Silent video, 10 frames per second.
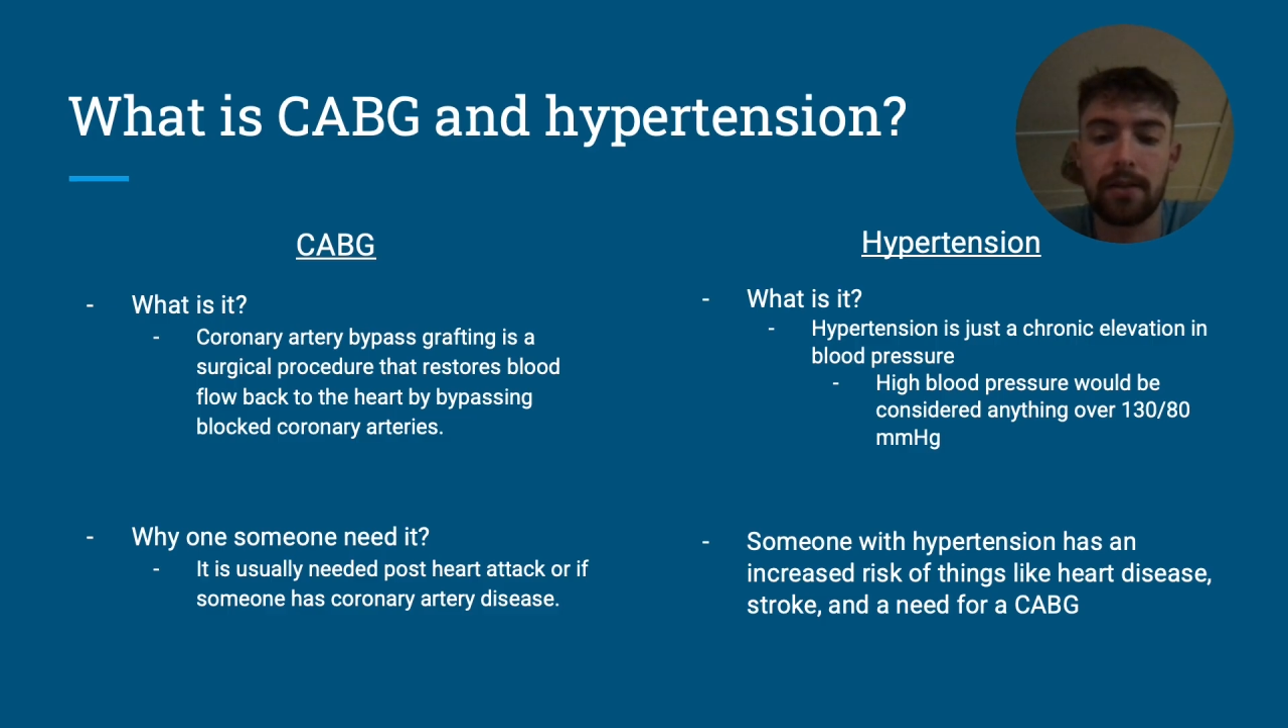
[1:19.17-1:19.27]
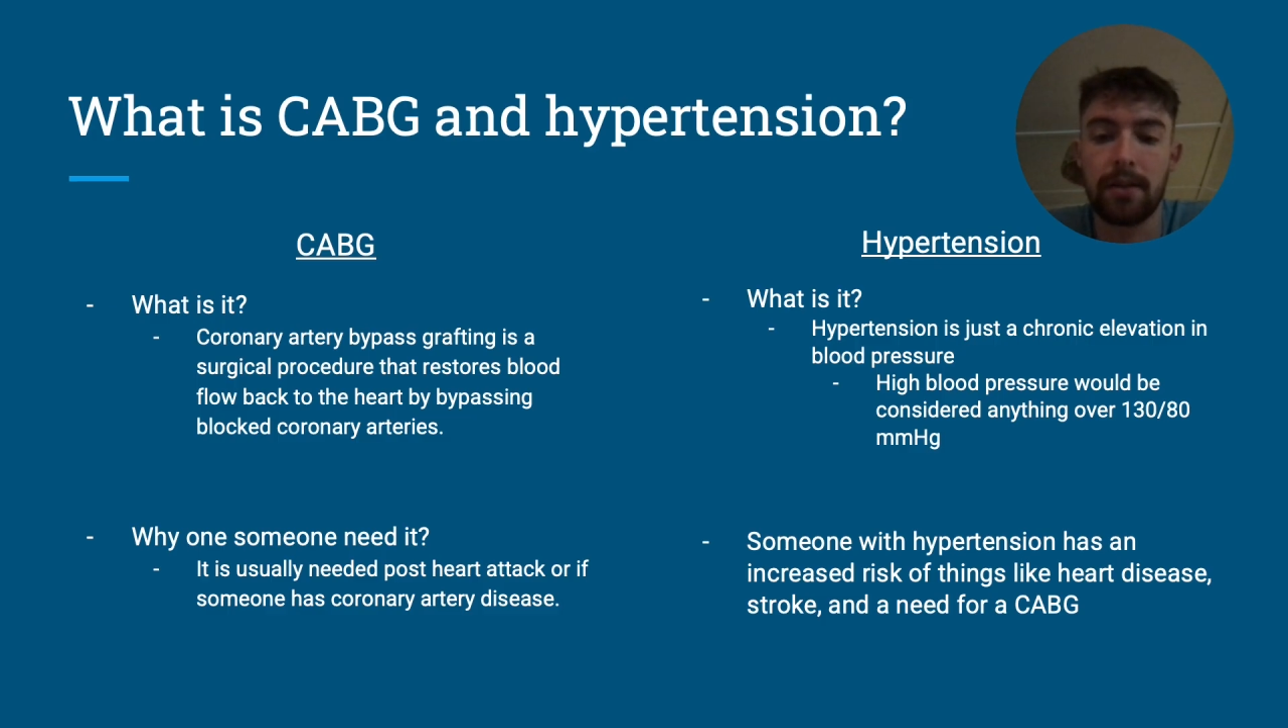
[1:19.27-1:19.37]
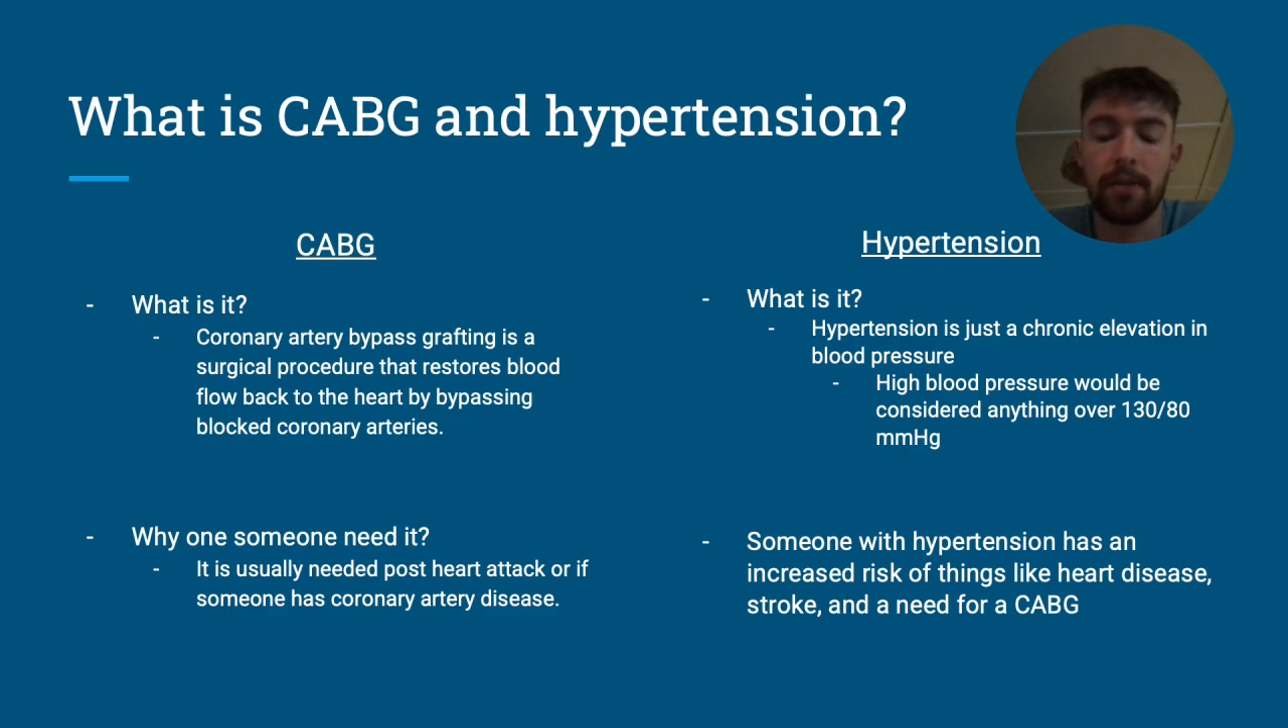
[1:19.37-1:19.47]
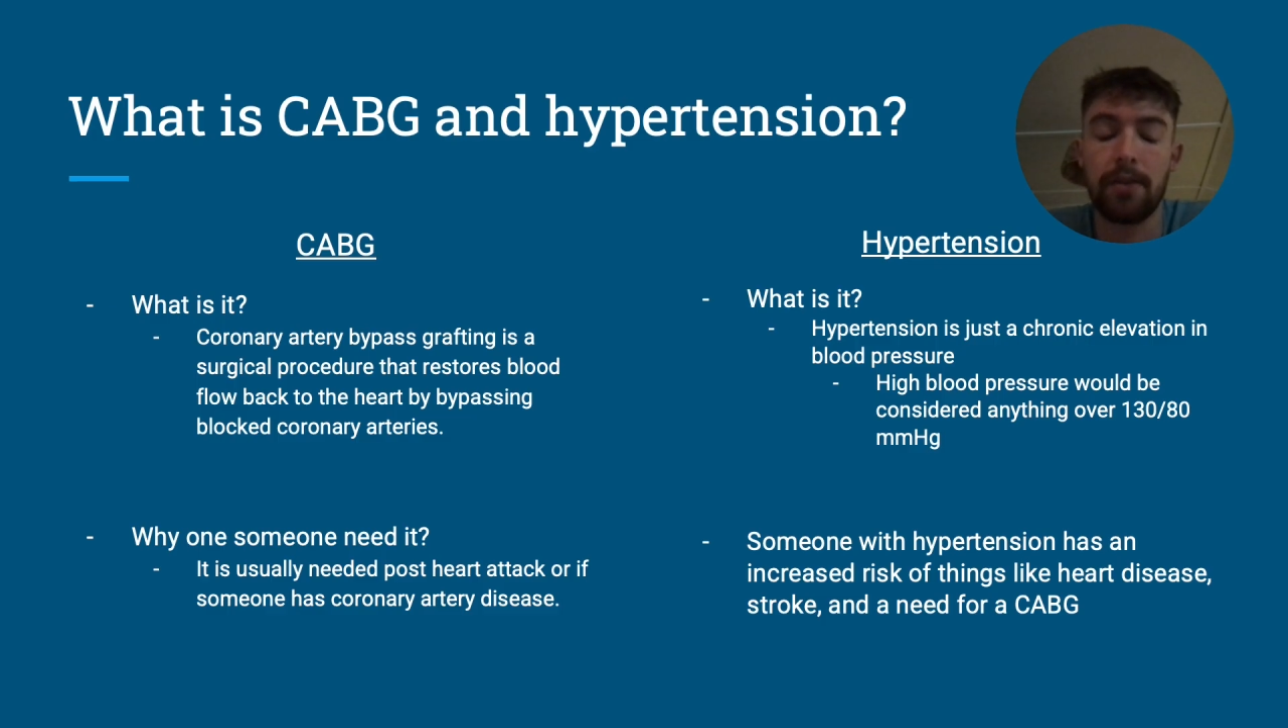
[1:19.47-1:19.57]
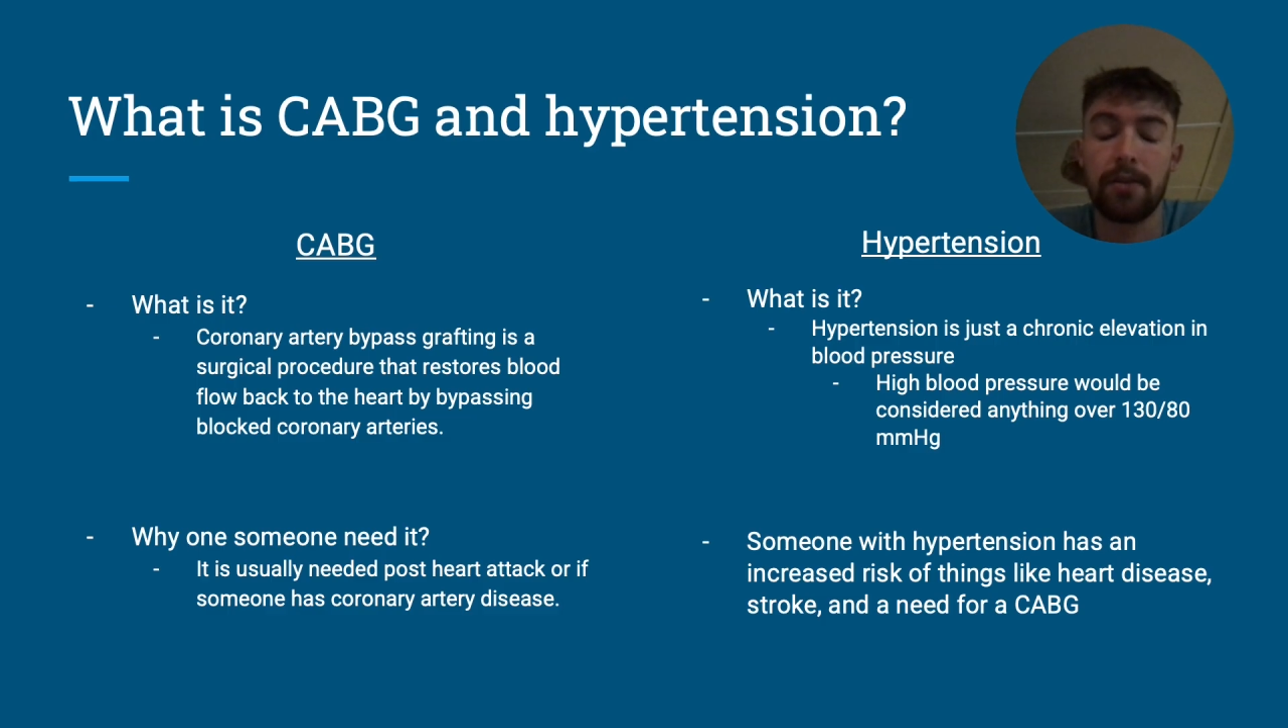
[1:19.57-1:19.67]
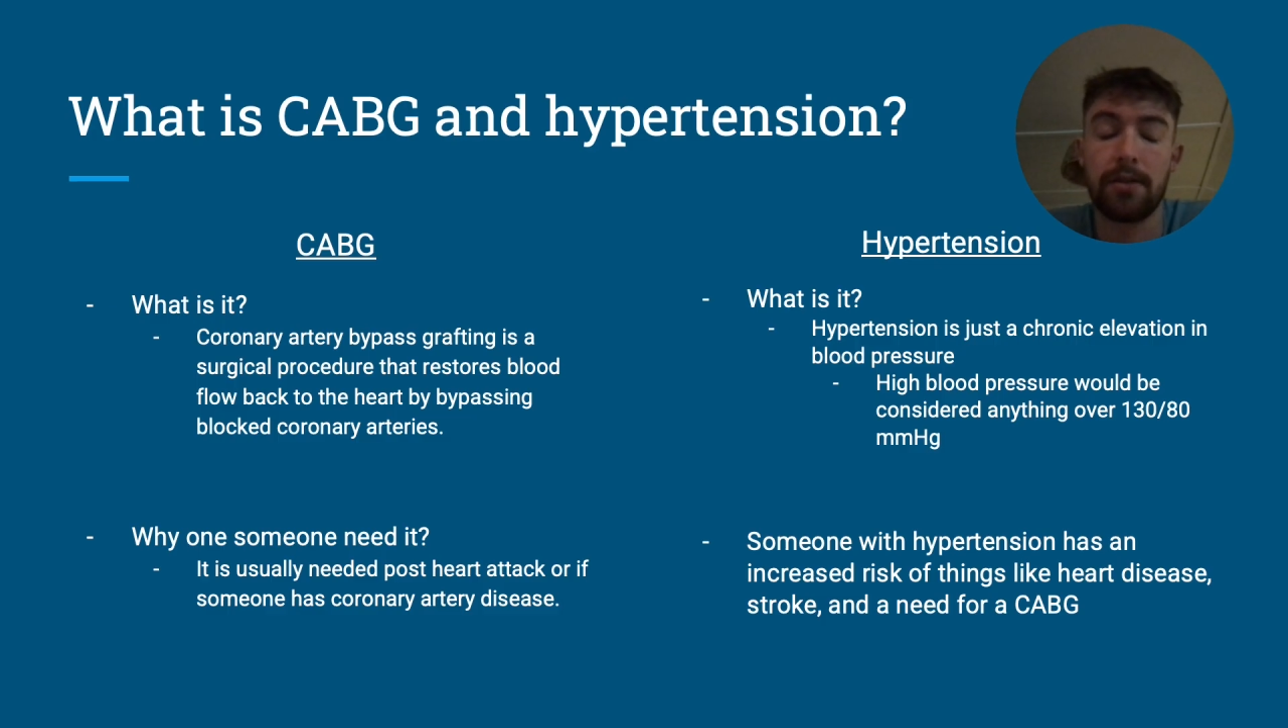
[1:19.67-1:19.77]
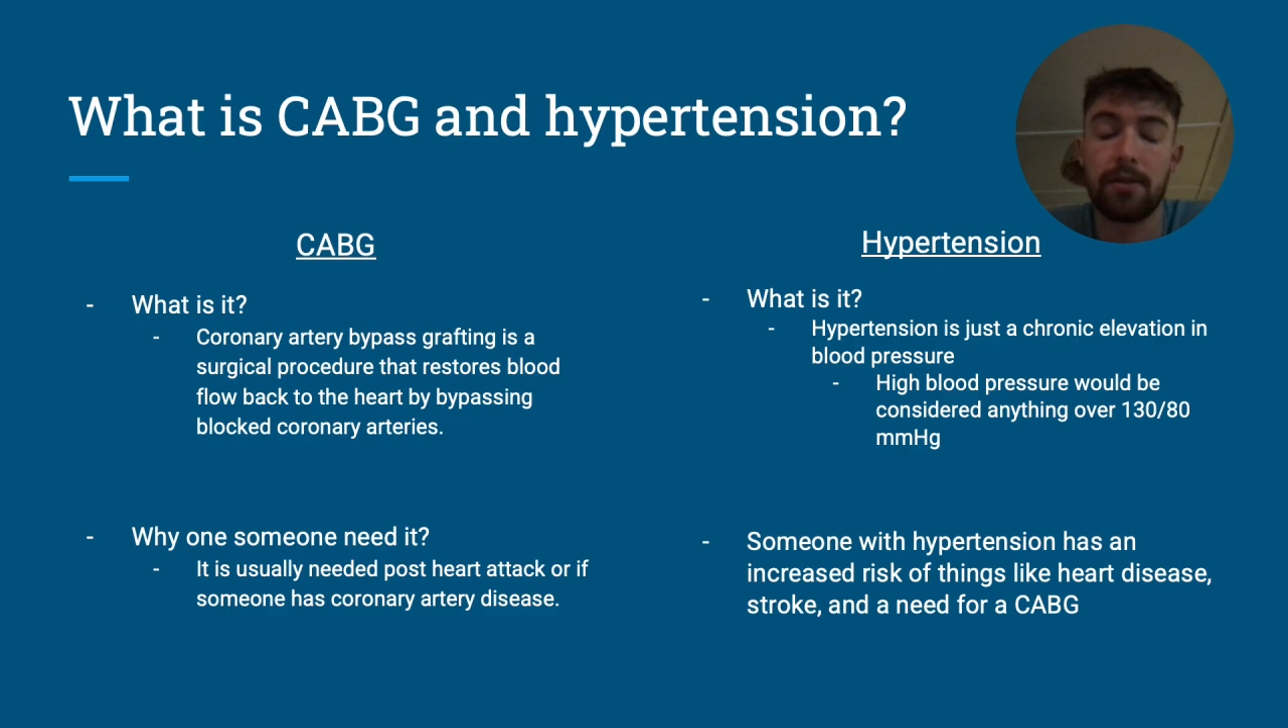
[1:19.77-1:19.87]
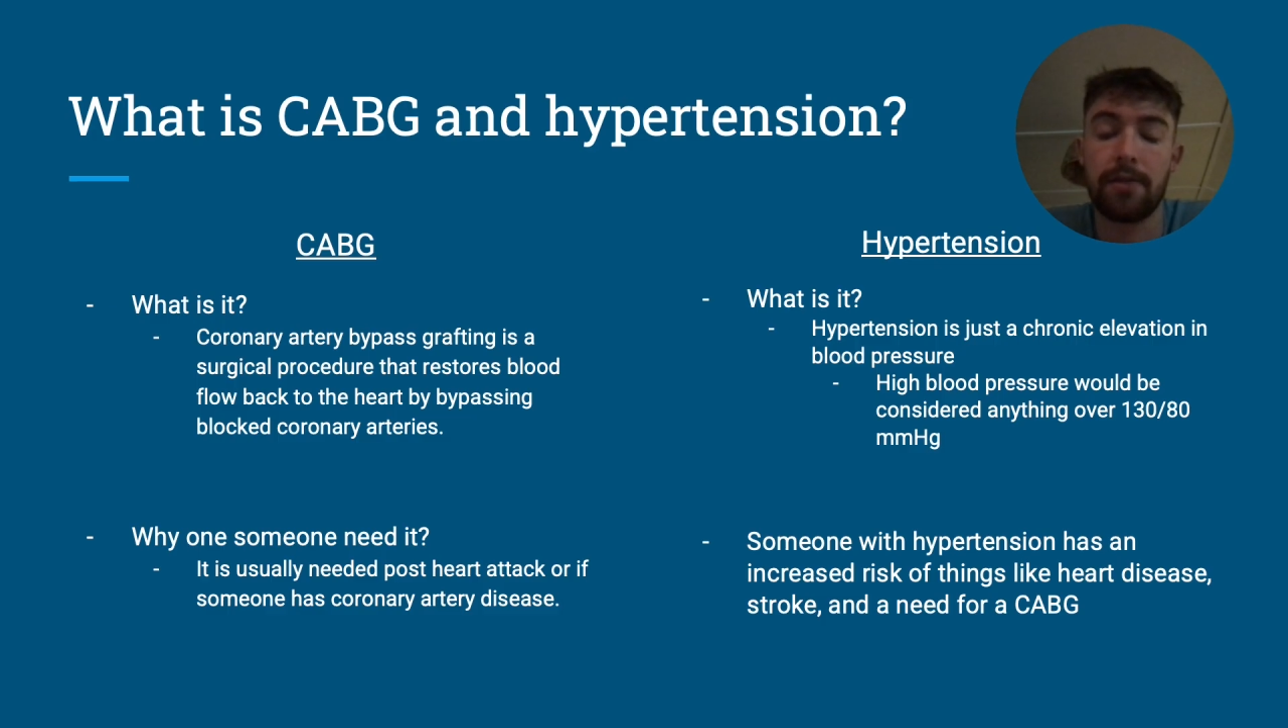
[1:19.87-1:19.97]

literally just